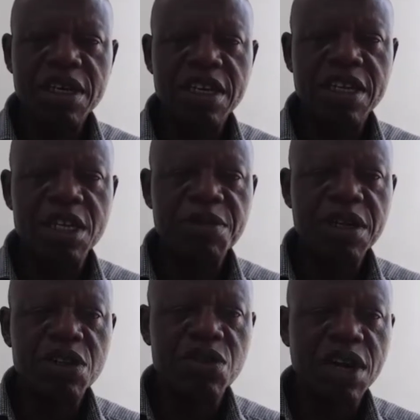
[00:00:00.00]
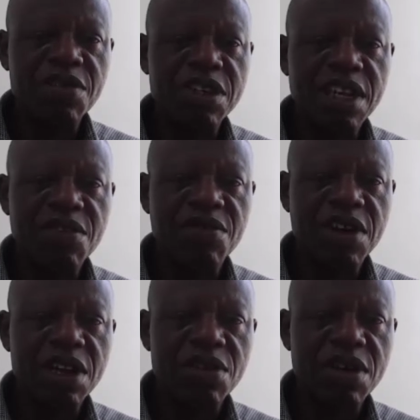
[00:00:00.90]
It is expected to have a service
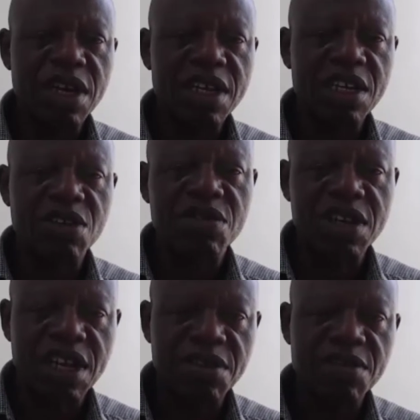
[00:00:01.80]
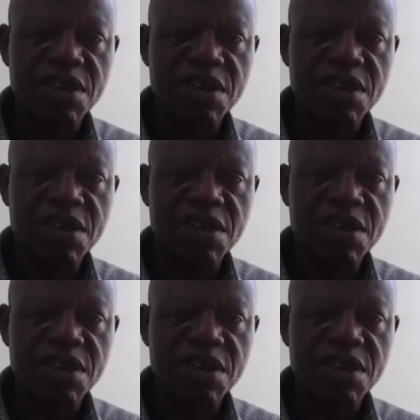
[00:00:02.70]
value at the end of its life.